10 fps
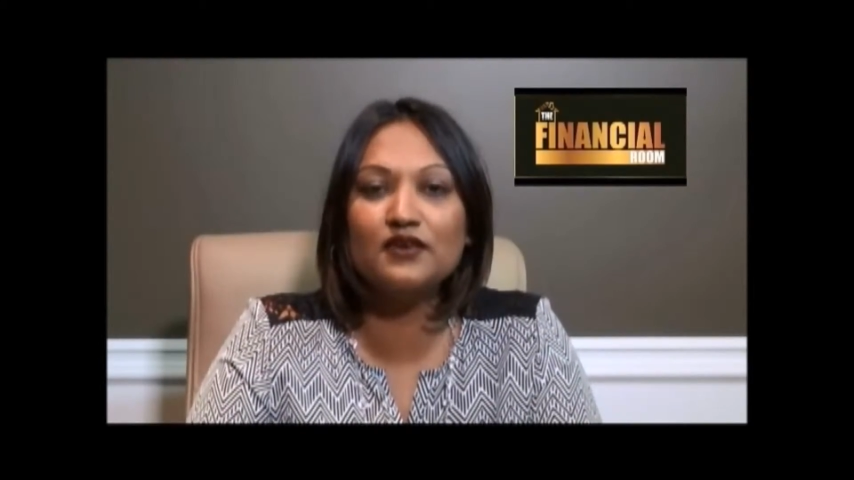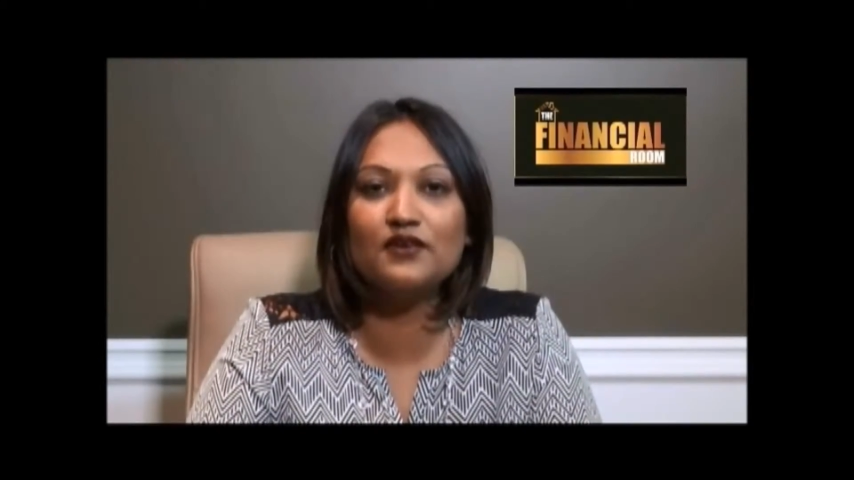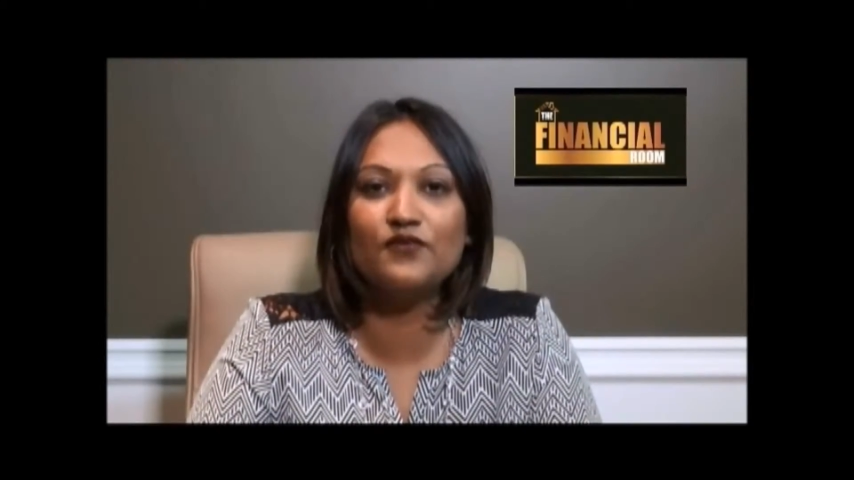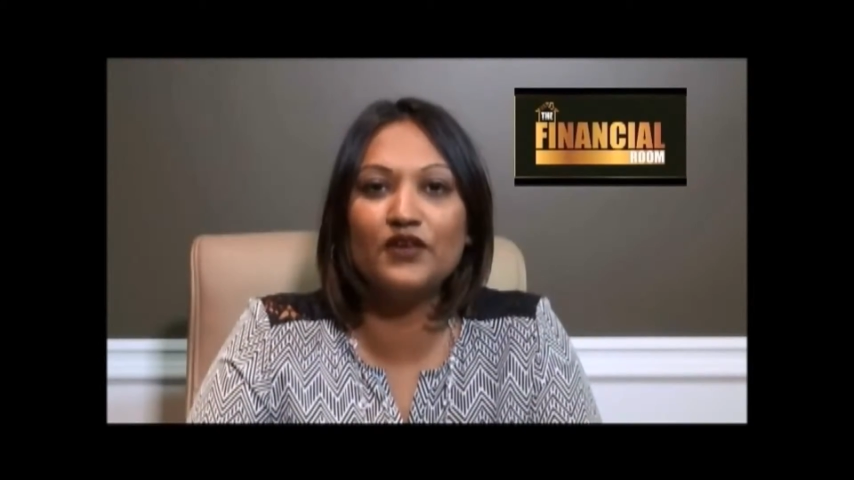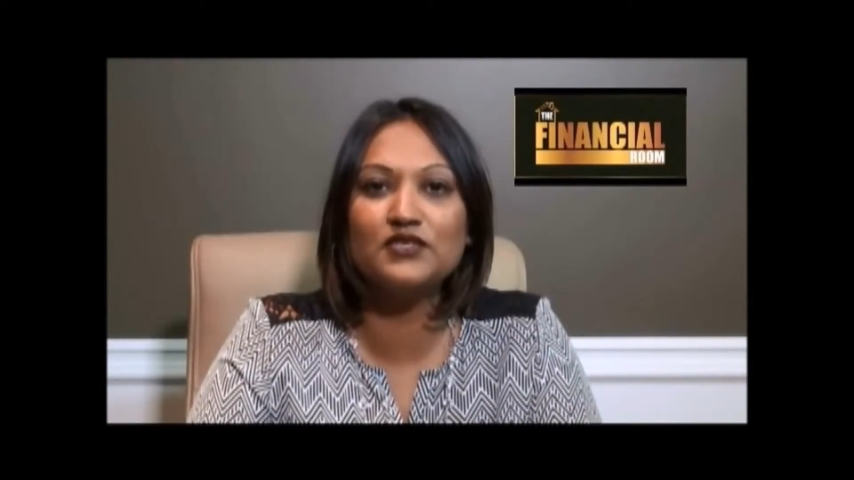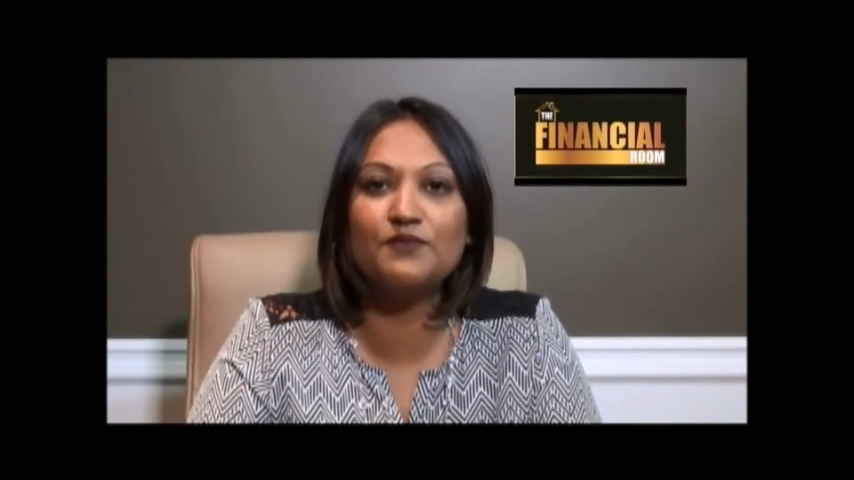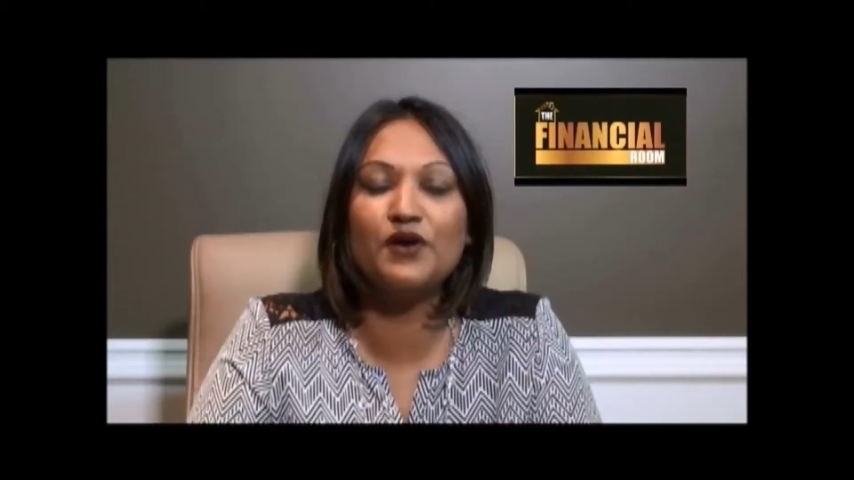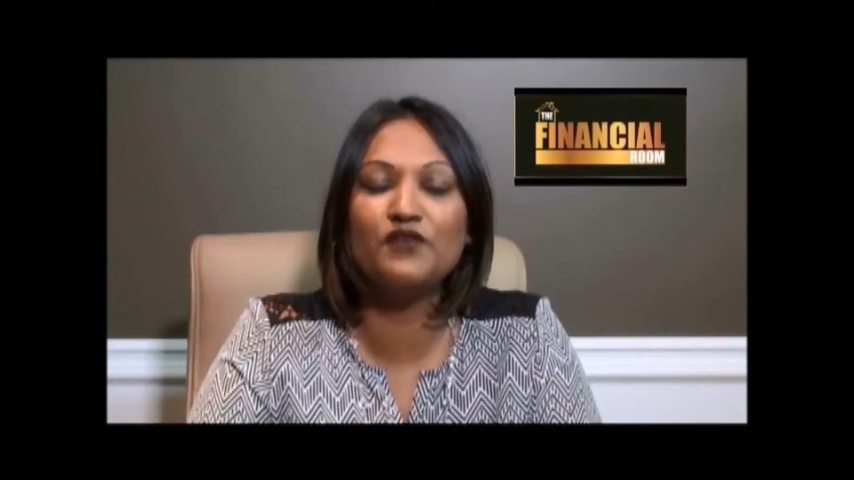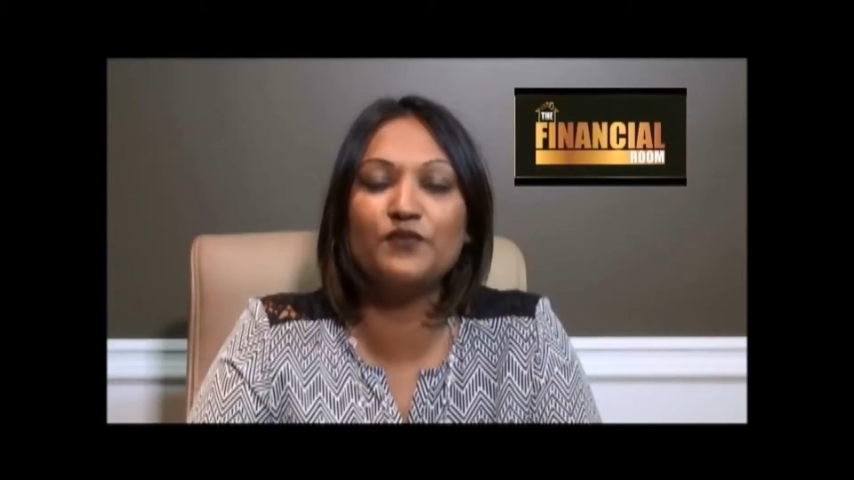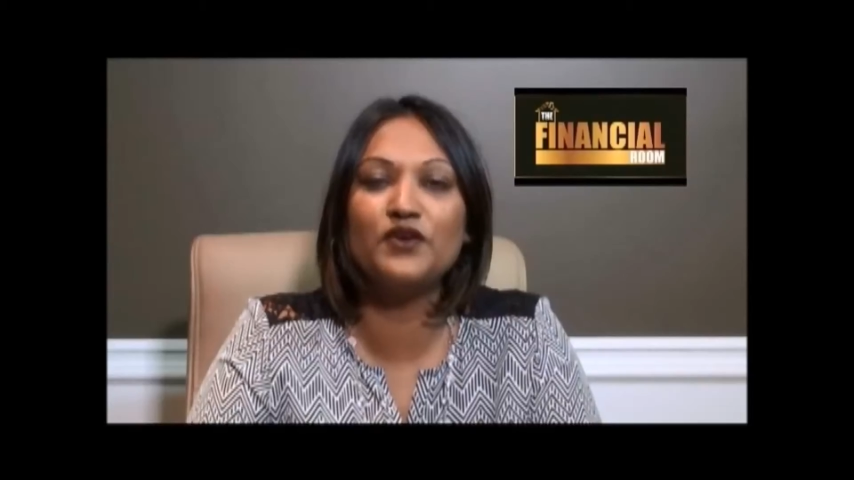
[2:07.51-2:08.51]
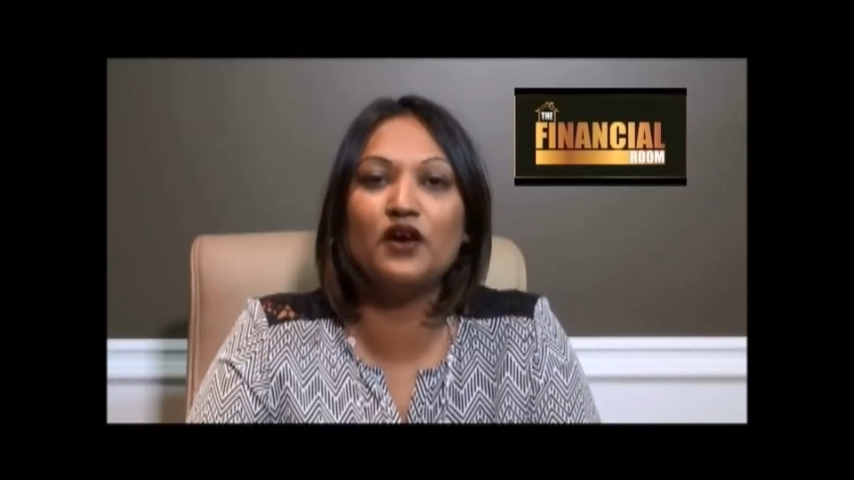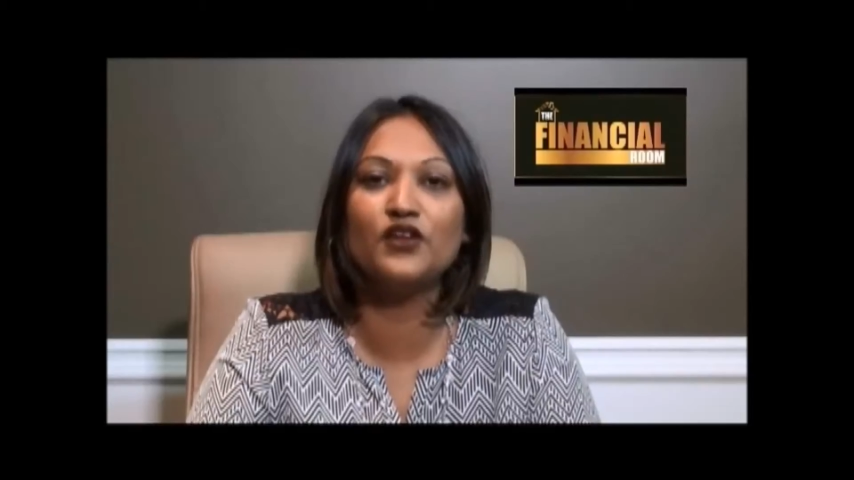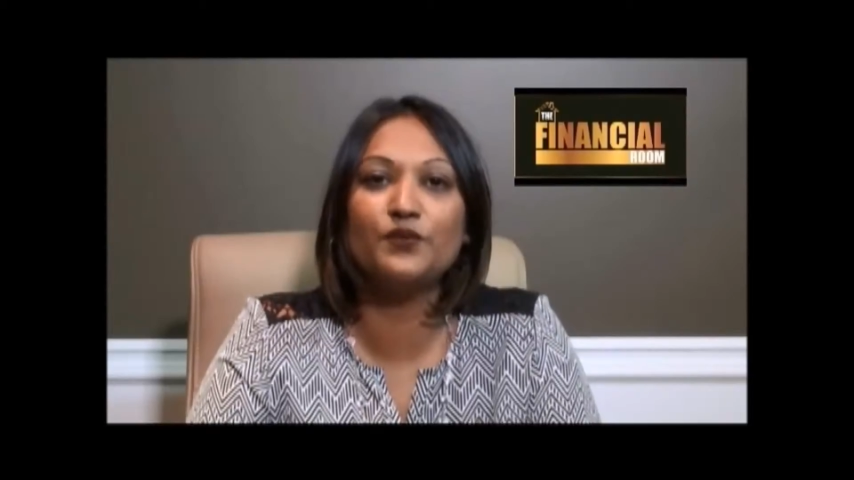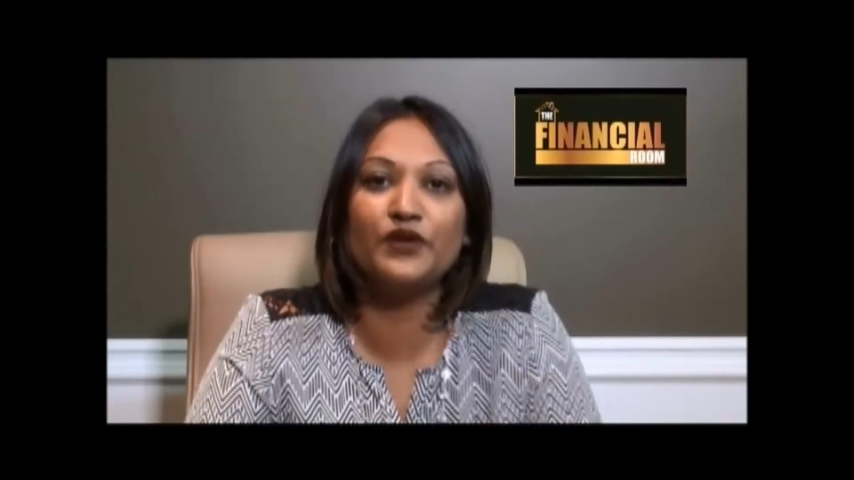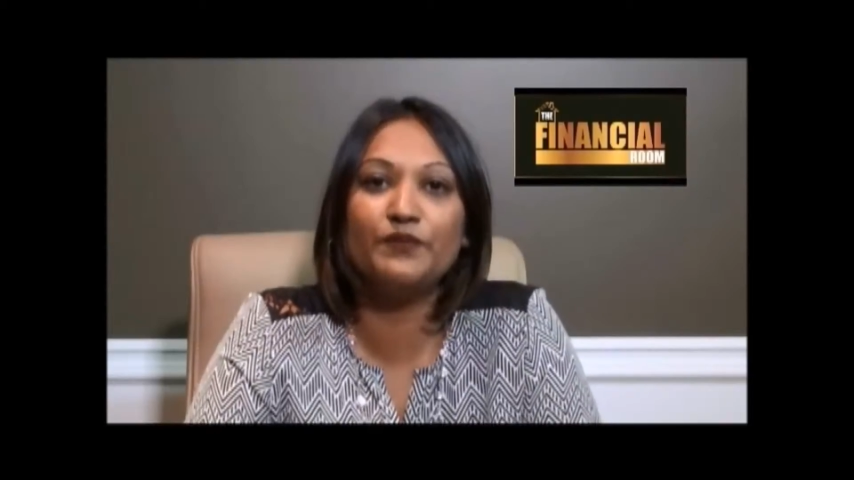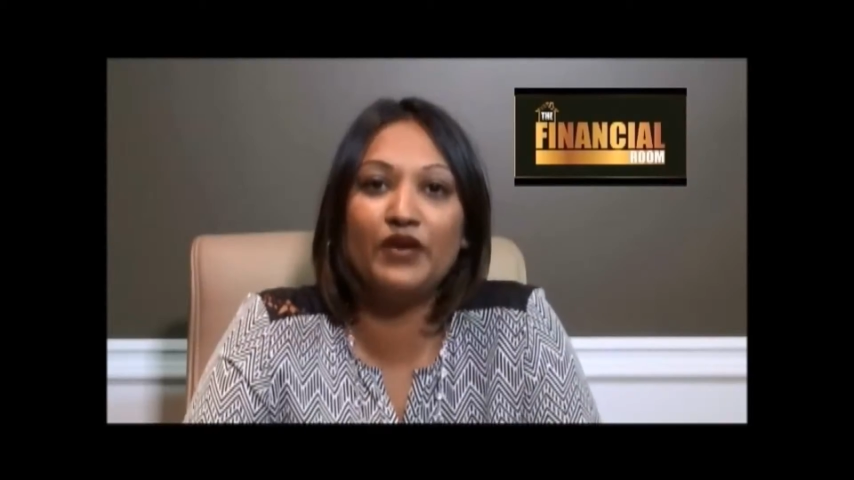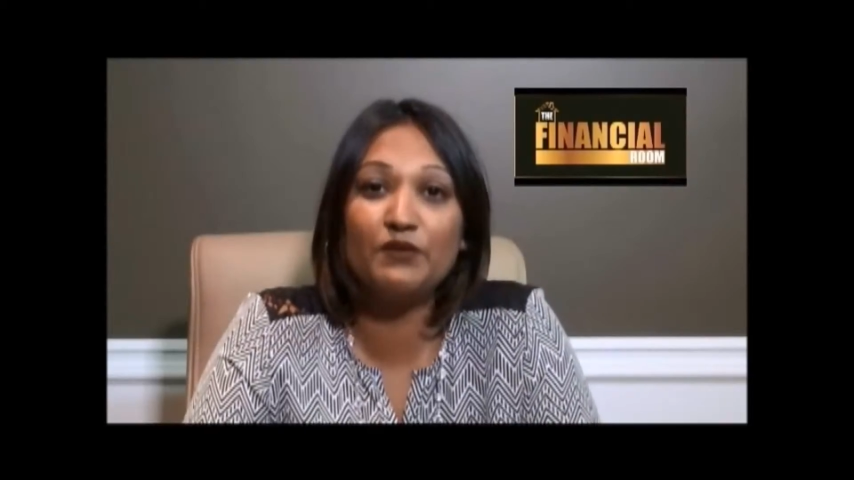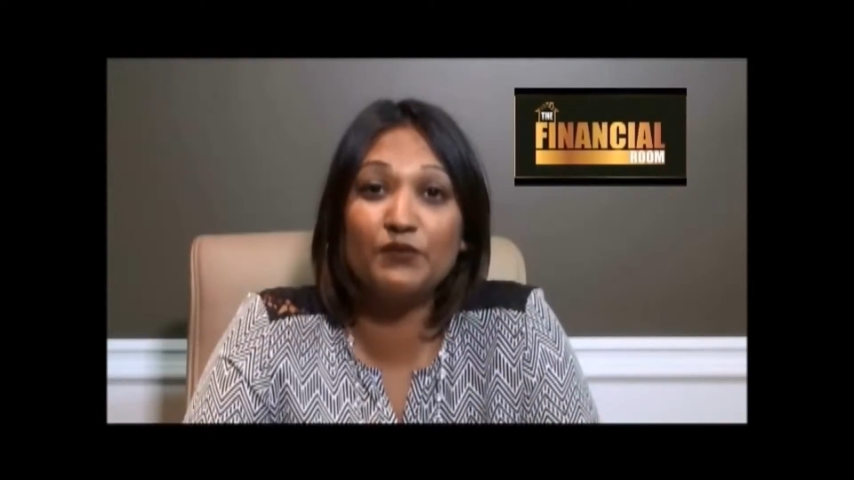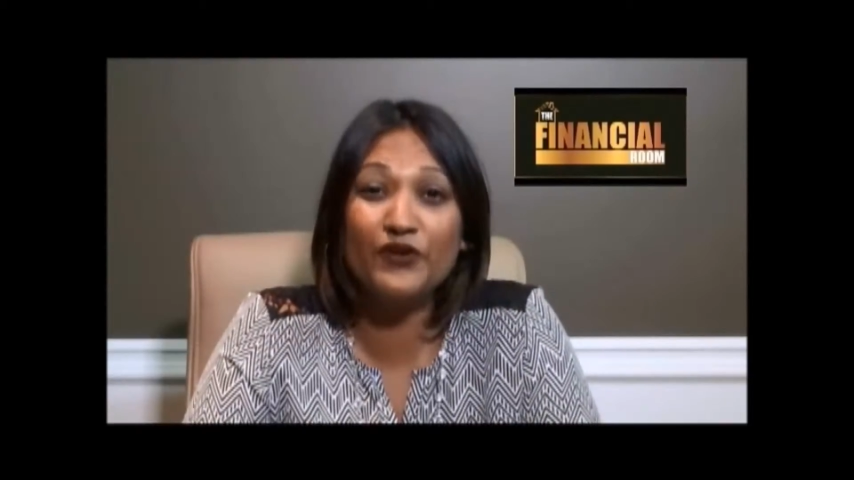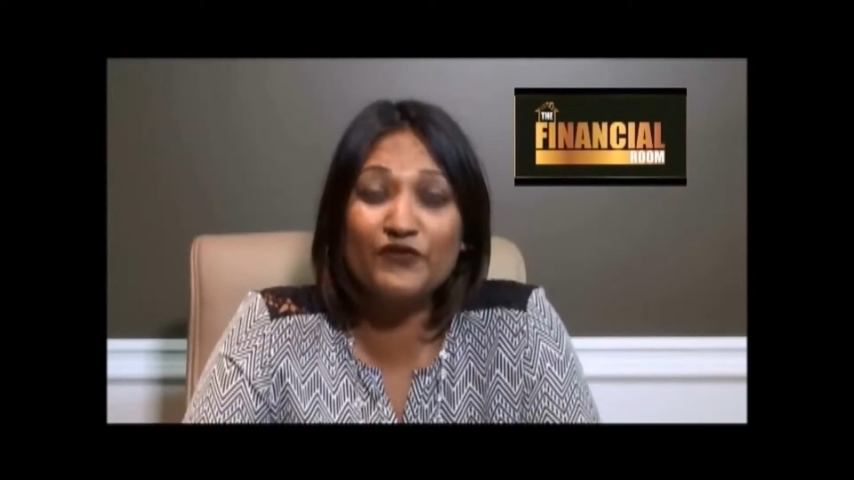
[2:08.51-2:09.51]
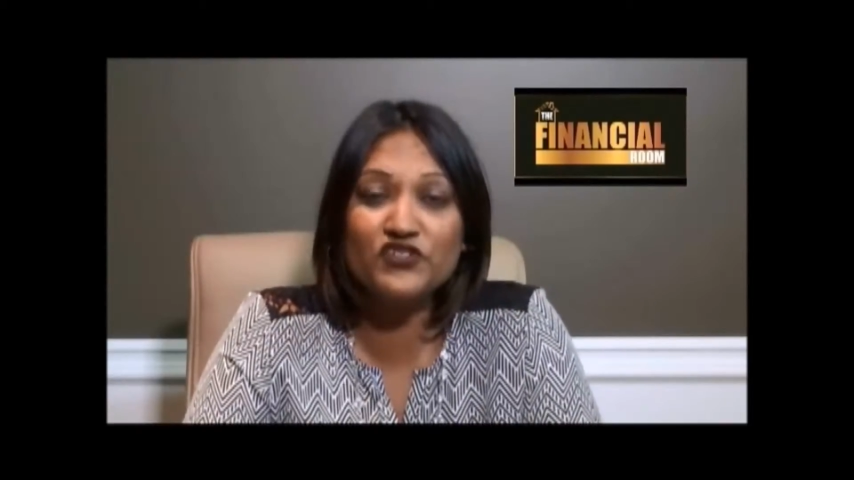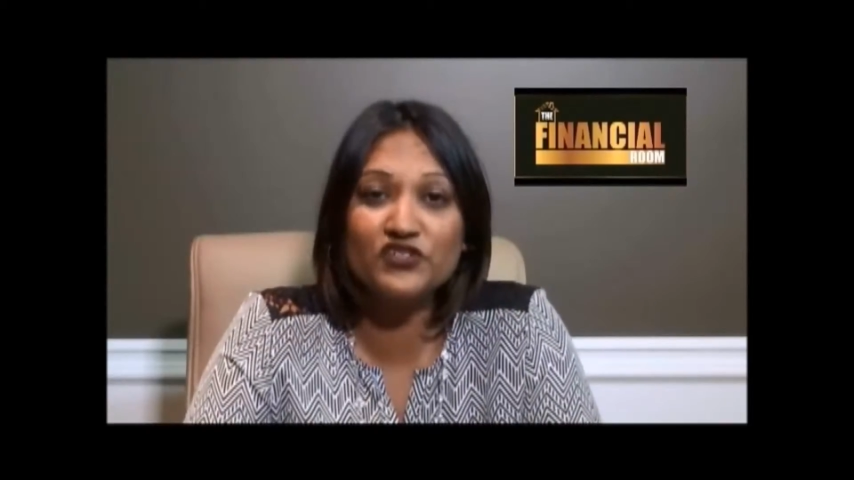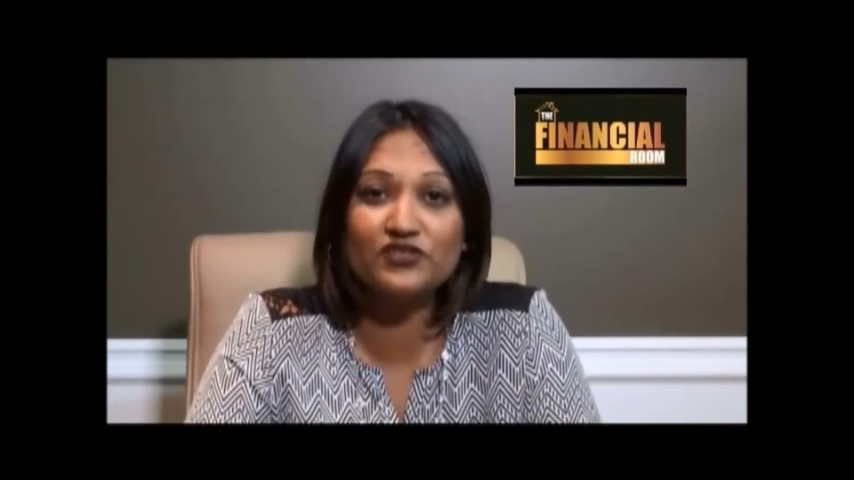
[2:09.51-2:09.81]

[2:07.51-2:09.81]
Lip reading: if it's above and beyond your prepayment privileges.